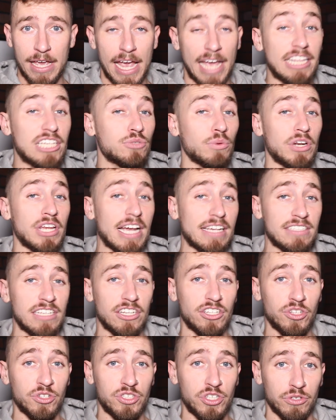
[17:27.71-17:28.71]
And this is what you guys
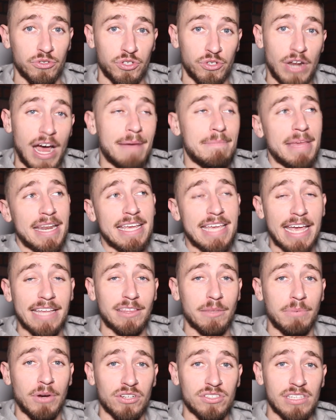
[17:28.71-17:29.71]
need to do too. Do not
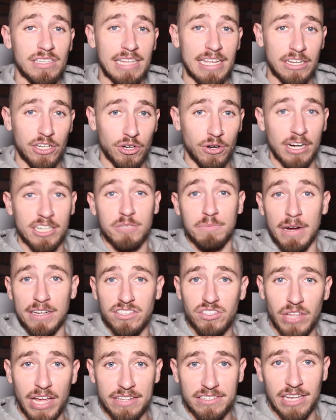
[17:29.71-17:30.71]
mitigate the person that you're
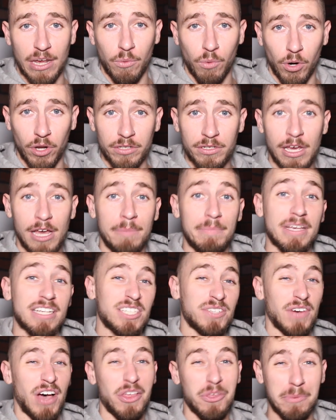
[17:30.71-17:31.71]
expressing to the outside world
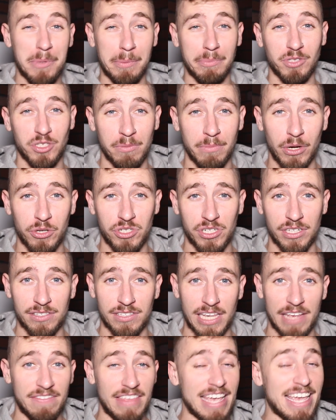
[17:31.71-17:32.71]
because of other people's
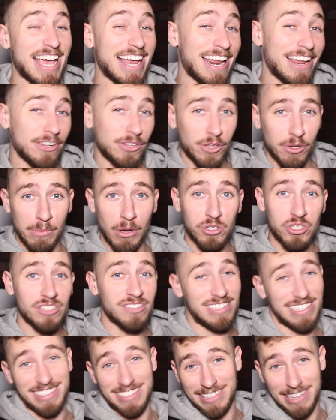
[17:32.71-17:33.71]
emotions. If they can't handle their
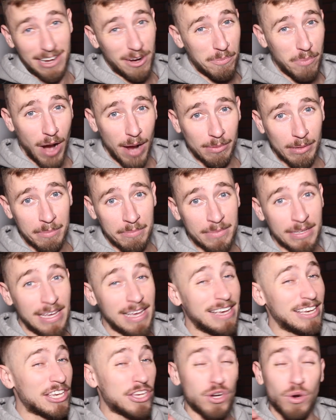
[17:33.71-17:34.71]
emotions, it's their problem.
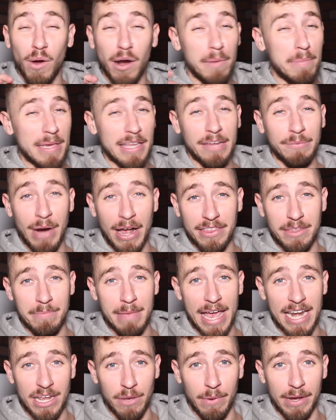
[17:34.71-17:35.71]
You don't want to be around
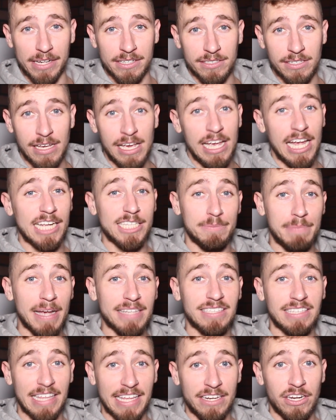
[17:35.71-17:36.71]
them anyways. It's
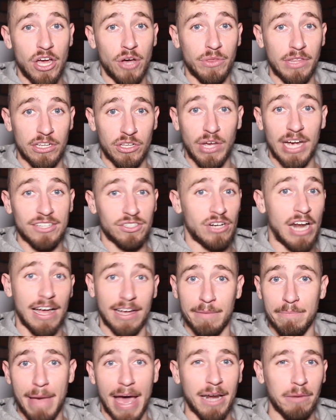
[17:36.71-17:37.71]
best they know that you guys are
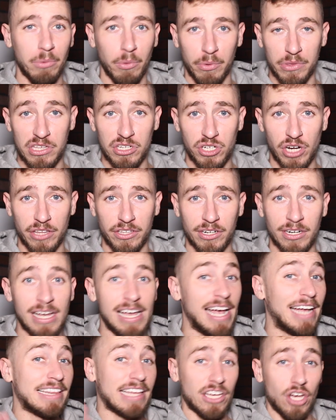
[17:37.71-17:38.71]
not compatible with each other
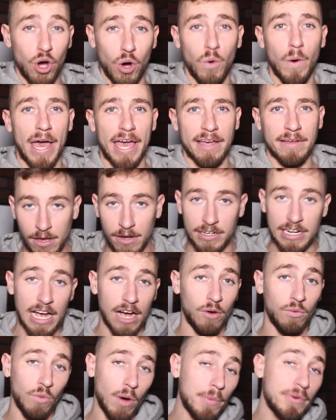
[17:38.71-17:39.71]
and they go away.
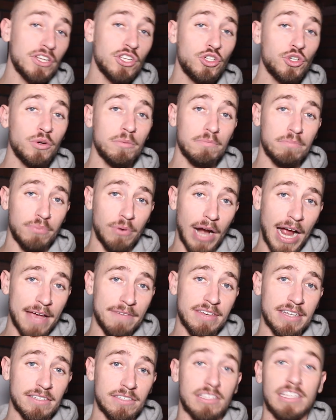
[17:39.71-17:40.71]
Now, what would you do in
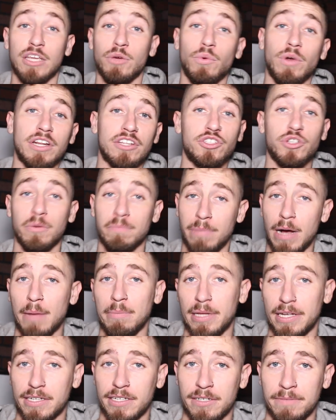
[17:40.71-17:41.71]
private that you wouldn't do in
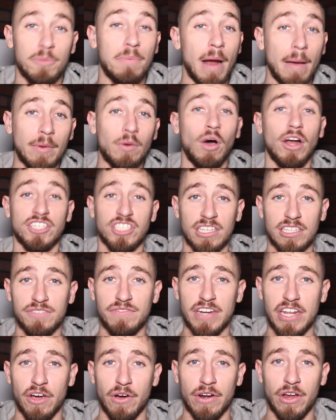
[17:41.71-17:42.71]
public? You're probably watching
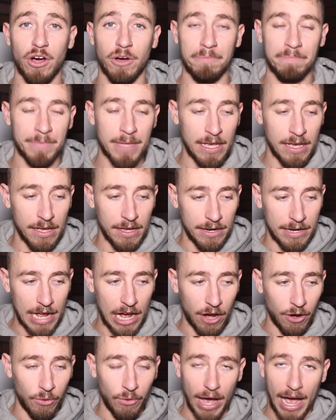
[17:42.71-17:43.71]
this video at home.
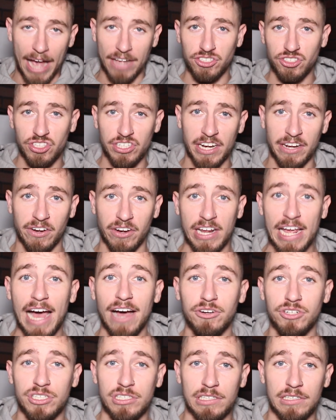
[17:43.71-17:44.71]
Now, as you're sitting on your
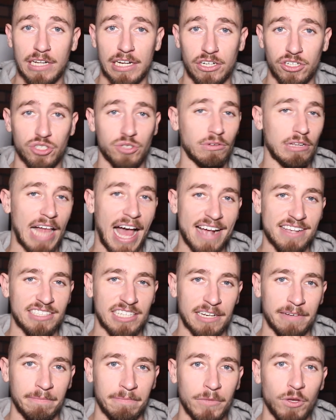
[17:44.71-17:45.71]
couch and you're just
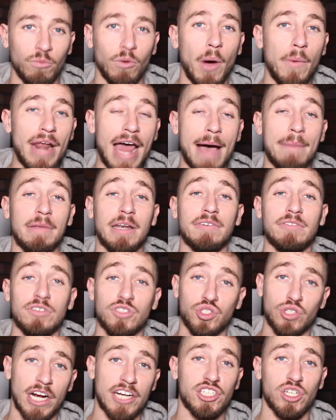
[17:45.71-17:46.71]
relaxing, what would happen if
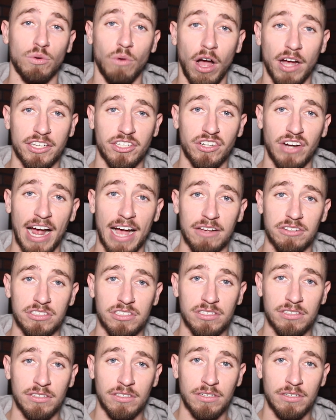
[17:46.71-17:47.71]
a stranger walked into your
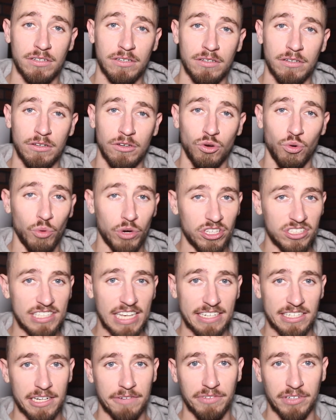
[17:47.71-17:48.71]
house? Would you
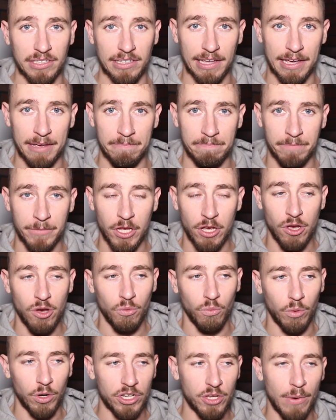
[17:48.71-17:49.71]
sit differently?
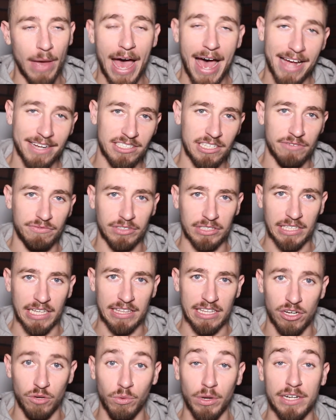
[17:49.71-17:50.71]
Would you act
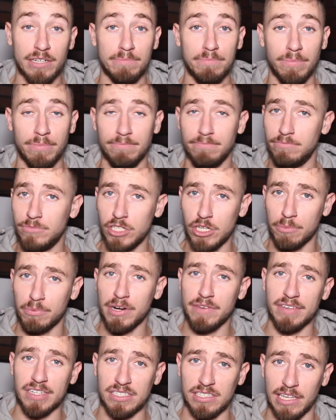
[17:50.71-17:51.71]
differently than you would,
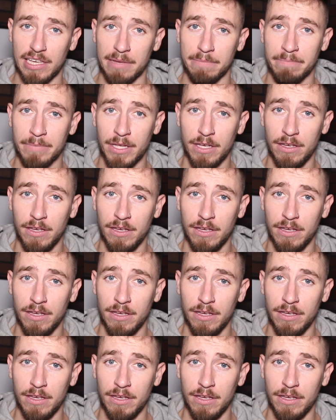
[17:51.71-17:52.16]
previously?